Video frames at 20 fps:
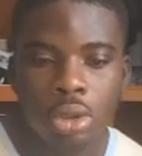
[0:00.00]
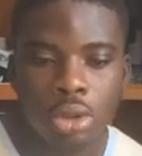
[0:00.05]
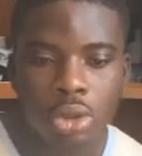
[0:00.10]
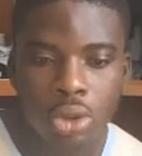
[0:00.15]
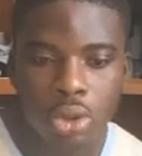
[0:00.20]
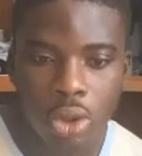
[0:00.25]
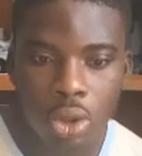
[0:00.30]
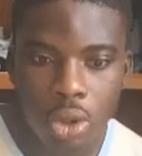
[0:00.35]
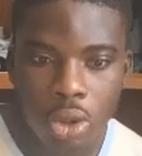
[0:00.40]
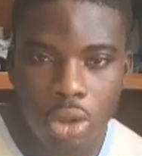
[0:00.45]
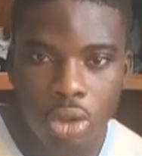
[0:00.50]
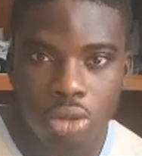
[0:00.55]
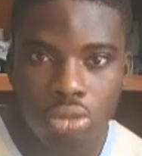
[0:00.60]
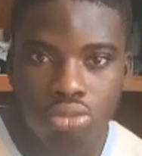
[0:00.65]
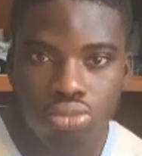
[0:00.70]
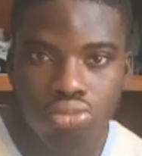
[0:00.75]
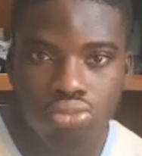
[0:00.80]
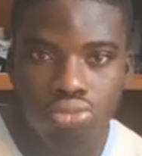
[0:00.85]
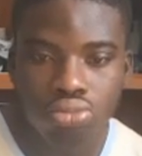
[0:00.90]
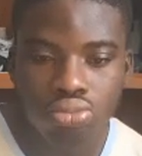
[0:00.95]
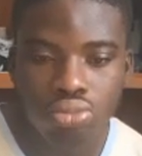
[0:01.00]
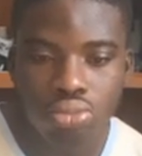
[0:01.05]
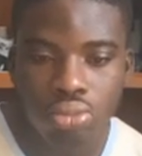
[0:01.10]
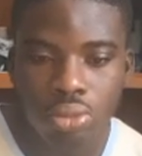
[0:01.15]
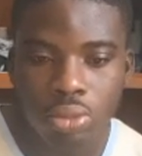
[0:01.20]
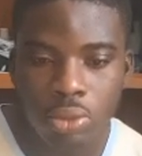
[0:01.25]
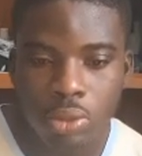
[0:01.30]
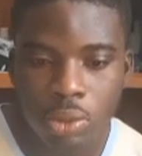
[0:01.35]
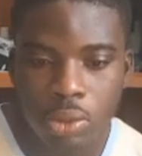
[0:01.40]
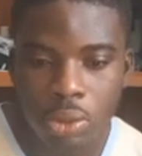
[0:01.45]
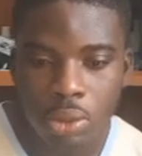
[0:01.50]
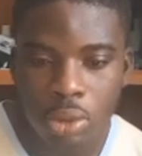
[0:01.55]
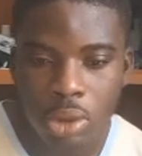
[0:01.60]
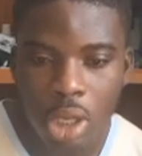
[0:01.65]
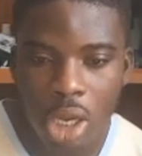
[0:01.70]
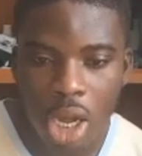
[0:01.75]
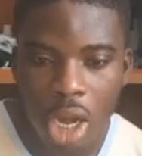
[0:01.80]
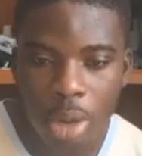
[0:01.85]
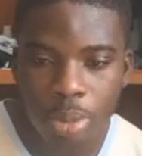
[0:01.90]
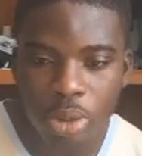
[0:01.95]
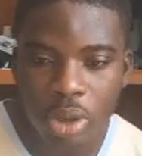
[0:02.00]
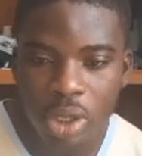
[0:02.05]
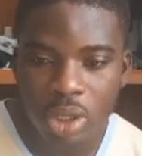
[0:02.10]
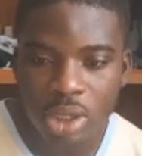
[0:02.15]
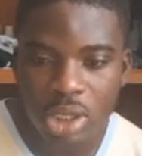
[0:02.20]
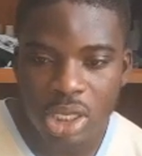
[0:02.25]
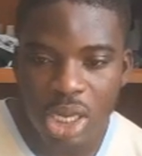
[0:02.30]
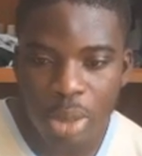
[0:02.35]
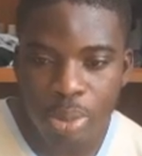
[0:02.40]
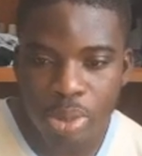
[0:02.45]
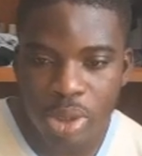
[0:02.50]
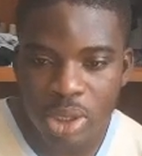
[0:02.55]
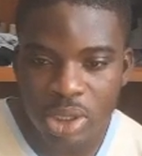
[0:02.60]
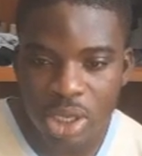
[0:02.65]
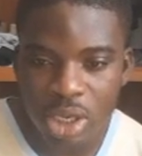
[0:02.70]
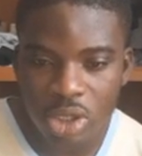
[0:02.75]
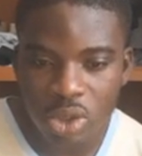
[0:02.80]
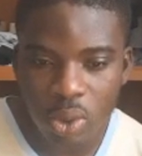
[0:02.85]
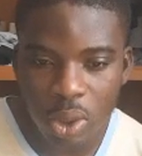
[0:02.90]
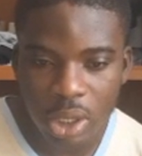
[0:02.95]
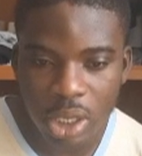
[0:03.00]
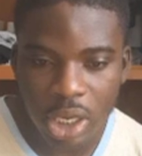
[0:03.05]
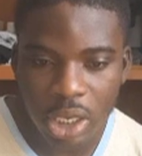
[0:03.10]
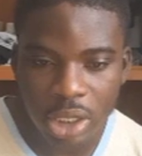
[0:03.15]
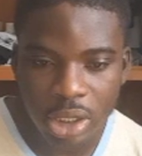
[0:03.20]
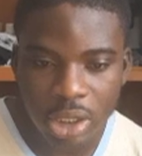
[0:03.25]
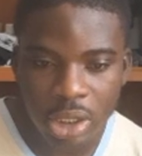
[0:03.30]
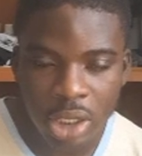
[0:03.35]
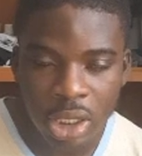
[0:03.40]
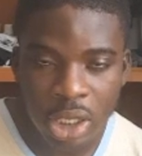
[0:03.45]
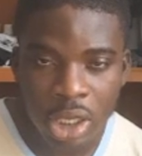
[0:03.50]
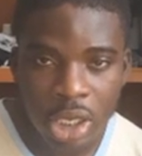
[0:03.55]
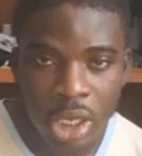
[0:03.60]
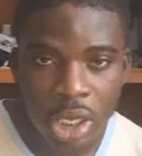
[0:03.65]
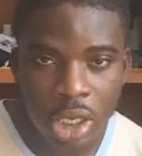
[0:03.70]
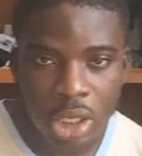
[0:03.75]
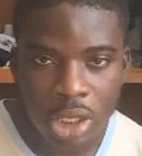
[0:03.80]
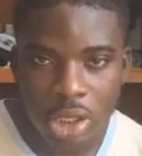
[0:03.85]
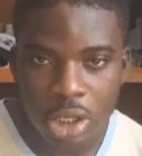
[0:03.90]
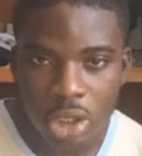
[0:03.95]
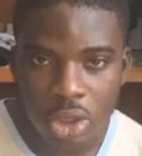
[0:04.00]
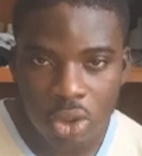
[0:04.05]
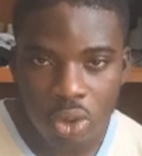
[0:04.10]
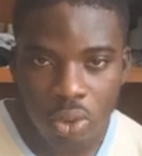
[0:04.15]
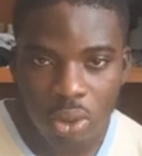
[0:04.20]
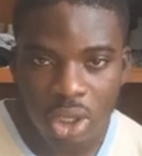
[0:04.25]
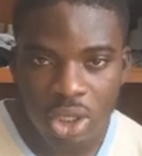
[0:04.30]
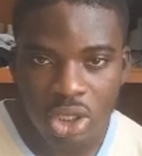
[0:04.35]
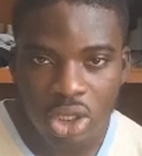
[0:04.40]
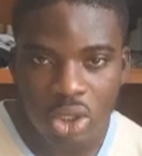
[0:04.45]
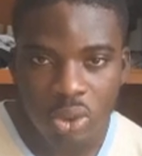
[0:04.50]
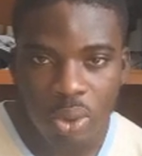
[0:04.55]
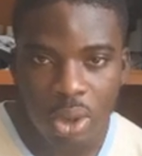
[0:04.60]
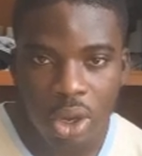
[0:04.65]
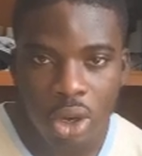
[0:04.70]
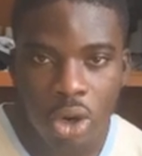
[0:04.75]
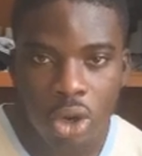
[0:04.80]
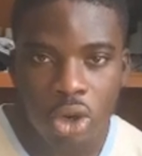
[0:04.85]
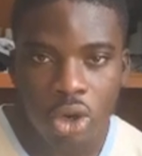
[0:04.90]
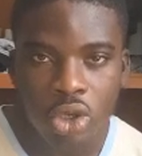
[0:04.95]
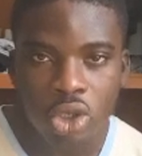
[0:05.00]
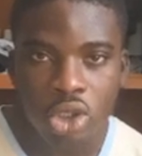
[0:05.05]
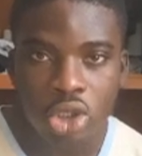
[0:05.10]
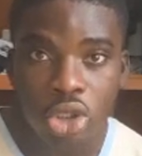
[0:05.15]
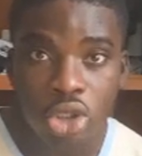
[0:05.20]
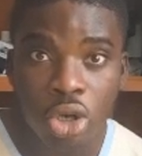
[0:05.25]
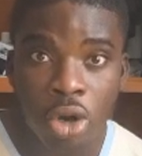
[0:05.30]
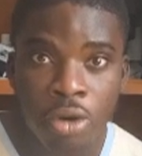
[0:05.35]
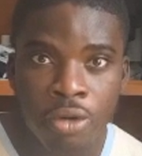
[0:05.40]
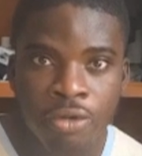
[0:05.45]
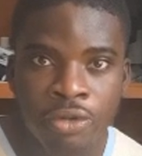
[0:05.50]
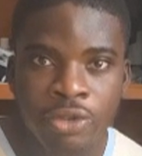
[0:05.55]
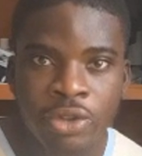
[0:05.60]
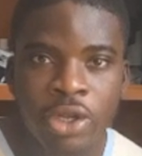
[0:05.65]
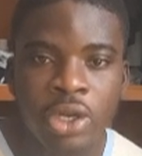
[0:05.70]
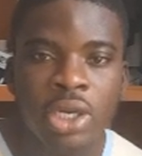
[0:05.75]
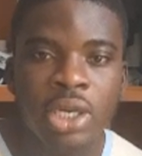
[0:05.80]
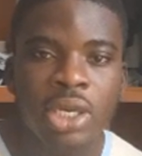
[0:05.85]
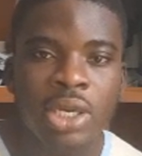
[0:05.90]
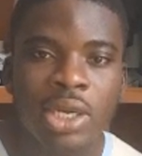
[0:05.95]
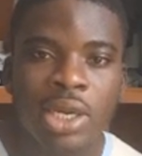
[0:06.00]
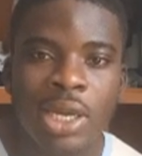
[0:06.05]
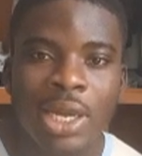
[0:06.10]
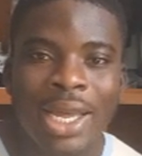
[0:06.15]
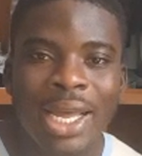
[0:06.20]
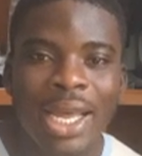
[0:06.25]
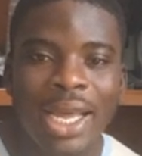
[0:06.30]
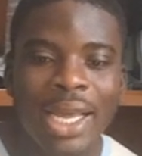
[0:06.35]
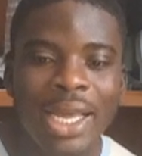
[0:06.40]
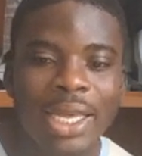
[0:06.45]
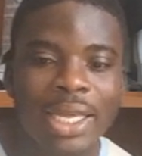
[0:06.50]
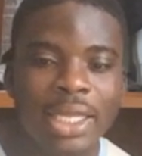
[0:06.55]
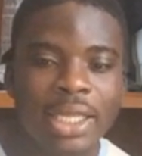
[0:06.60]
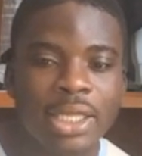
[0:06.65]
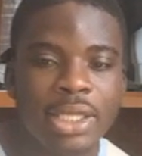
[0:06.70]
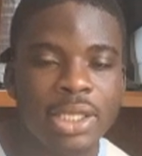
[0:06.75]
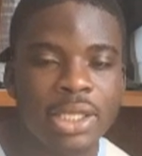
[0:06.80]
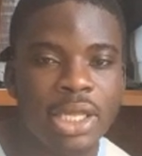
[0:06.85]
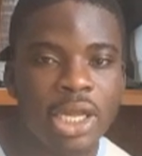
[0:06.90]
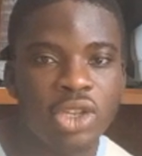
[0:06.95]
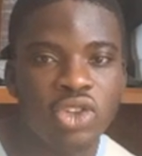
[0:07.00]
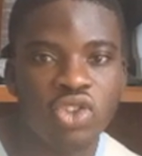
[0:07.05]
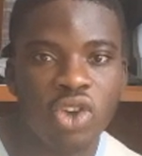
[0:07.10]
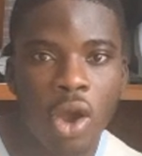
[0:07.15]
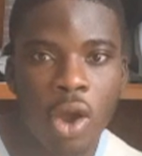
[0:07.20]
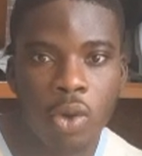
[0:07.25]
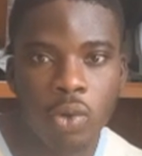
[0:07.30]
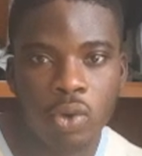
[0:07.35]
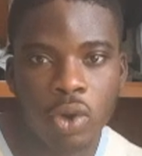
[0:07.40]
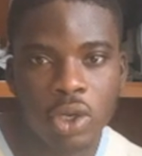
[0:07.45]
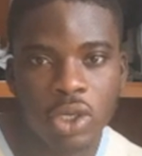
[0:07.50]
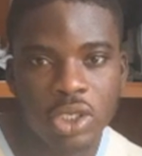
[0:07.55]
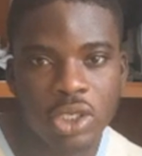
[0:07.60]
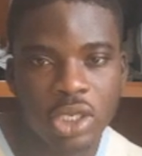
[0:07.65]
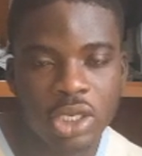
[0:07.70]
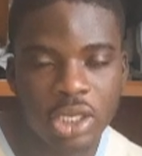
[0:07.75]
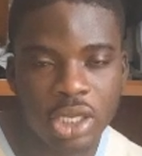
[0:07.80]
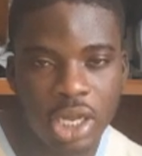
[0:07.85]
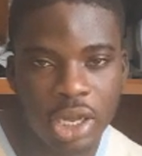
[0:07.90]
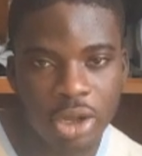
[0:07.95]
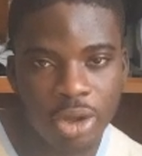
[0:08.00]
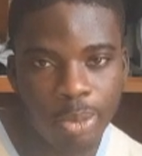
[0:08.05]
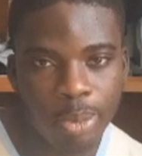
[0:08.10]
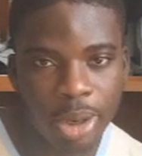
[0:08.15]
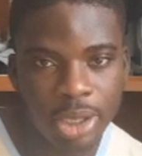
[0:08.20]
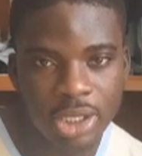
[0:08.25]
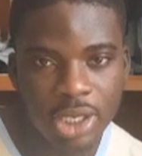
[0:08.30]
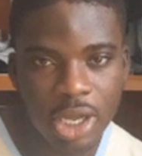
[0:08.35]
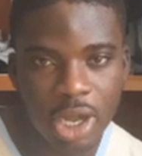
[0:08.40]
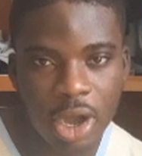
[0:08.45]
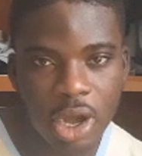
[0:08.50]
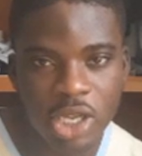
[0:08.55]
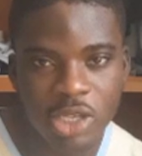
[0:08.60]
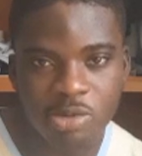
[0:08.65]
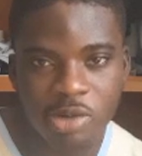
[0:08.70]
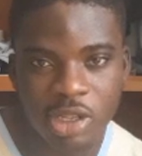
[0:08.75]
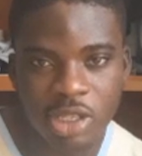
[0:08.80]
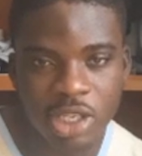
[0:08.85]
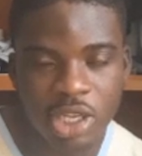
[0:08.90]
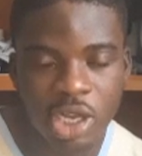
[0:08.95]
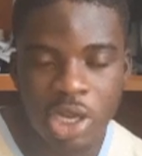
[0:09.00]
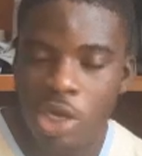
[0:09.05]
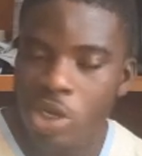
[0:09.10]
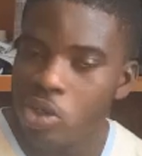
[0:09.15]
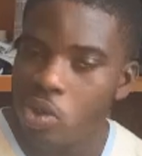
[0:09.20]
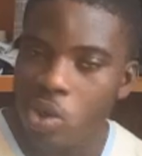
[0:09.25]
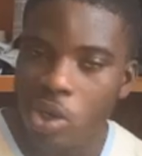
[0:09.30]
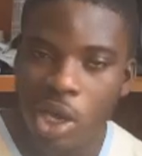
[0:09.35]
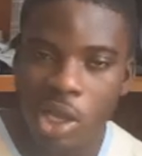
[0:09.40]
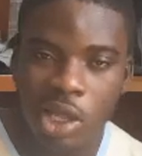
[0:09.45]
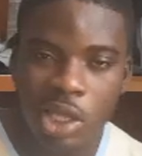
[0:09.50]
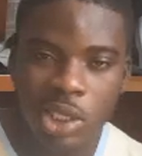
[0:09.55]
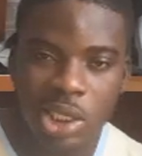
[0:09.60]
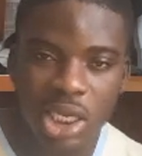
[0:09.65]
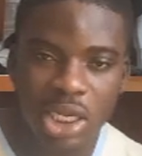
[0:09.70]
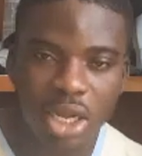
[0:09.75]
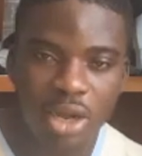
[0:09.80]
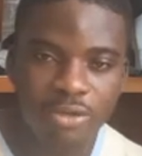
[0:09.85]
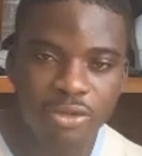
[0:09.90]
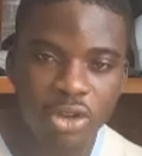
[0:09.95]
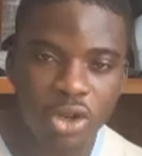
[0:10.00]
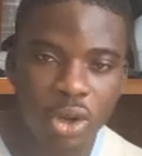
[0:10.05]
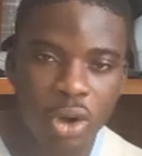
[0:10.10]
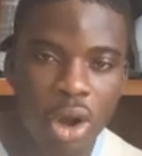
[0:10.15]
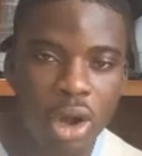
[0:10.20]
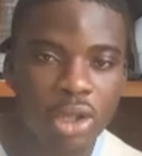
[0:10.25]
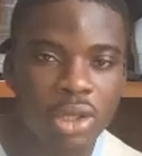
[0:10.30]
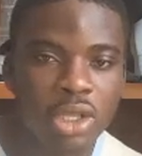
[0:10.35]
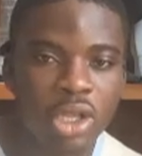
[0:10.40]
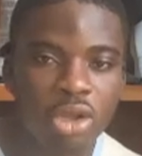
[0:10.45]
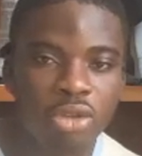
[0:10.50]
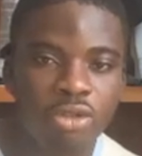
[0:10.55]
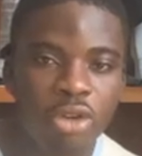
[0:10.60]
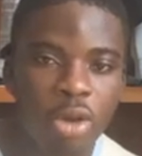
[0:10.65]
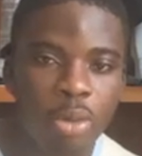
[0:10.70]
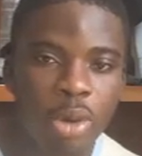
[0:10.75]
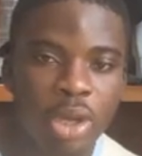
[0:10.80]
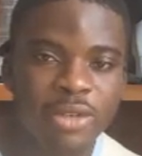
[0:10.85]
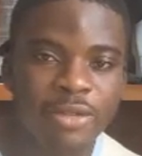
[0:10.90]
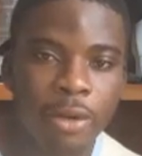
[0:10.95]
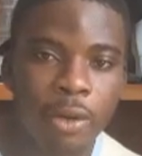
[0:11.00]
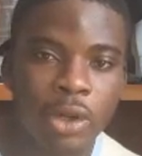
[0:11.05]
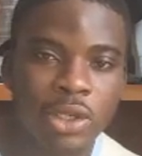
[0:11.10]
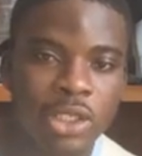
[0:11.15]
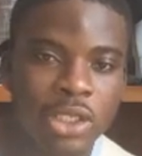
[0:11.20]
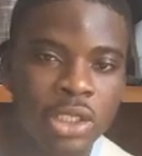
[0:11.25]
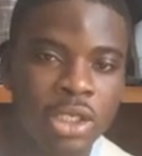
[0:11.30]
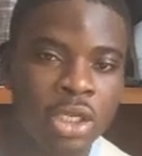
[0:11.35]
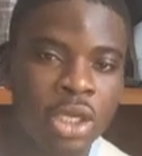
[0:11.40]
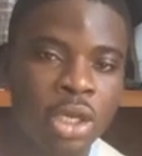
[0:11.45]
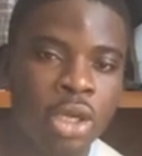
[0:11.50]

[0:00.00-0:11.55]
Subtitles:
So apparently that brings us to an end. These two questions were all solved in the practical aspect. So can you check that video out? Thank you very much for watching.